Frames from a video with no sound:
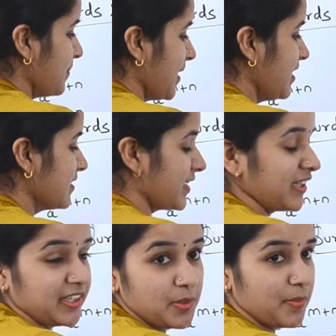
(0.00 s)
B is
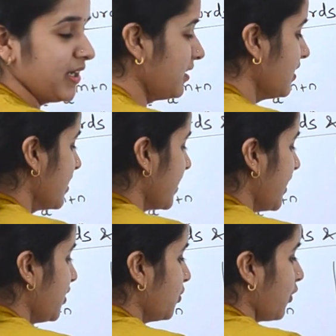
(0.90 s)
nothing but
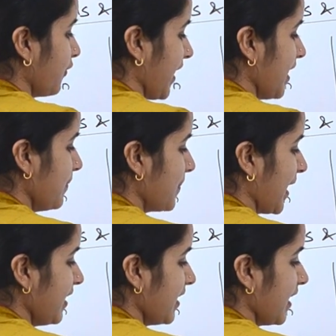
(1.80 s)
N root of A
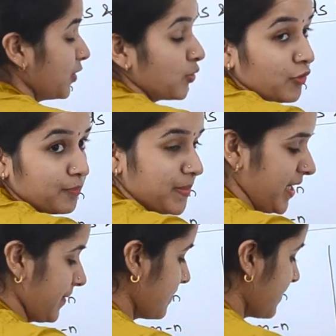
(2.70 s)
by N root of B.